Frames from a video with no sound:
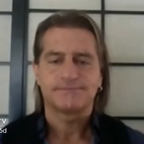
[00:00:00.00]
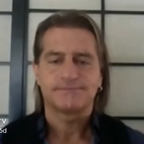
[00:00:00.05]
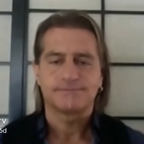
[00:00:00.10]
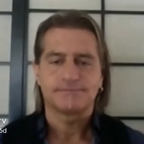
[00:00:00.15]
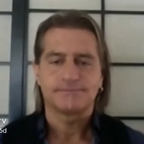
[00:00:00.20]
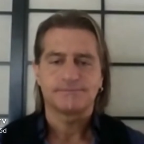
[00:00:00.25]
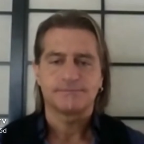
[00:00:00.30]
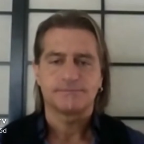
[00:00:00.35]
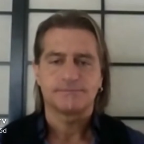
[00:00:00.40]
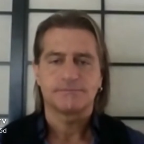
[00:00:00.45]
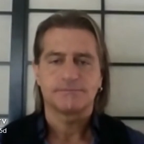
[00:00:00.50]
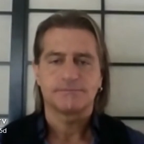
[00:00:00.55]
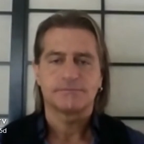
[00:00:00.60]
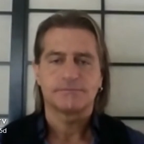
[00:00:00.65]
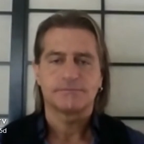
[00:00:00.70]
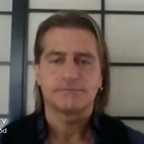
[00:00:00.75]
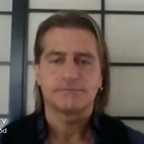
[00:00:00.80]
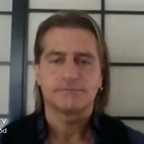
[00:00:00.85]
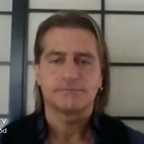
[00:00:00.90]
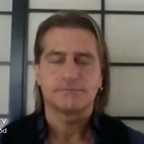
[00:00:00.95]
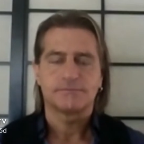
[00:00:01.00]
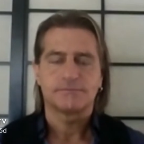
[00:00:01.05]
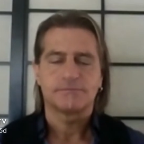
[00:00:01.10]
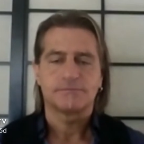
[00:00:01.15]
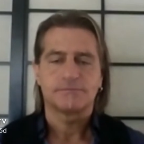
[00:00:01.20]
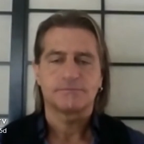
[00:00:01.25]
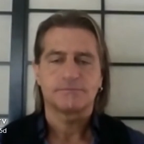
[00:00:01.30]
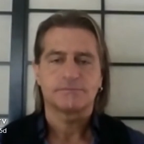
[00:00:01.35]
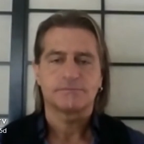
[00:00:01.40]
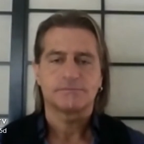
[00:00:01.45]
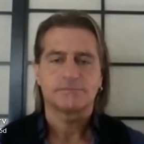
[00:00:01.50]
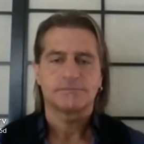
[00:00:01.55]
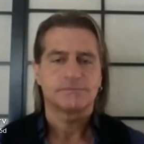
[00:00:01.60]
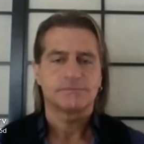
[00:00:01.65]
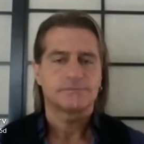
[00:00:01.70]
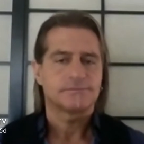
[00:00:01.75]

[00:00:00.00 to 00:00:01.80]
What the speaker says: (no one is talking)